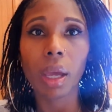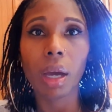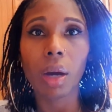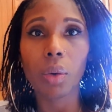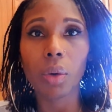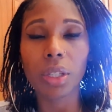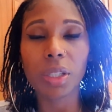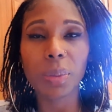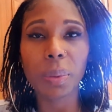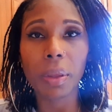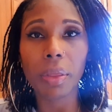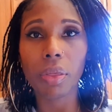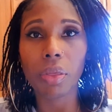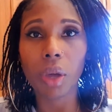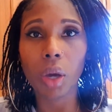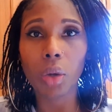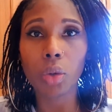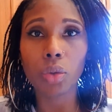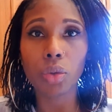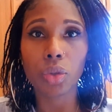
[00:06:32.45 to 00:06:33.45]
I wanted to put
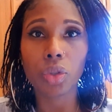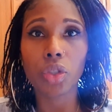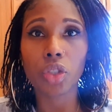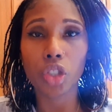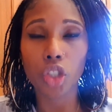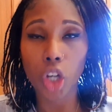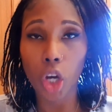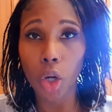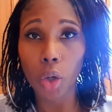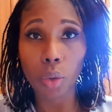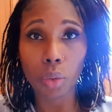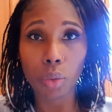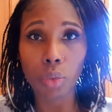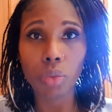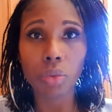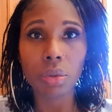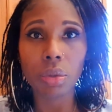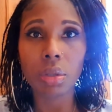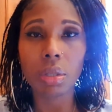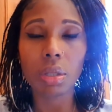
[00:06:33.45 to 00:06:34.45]
those
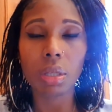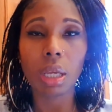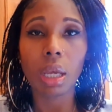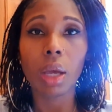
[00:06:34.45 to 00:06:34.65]
stones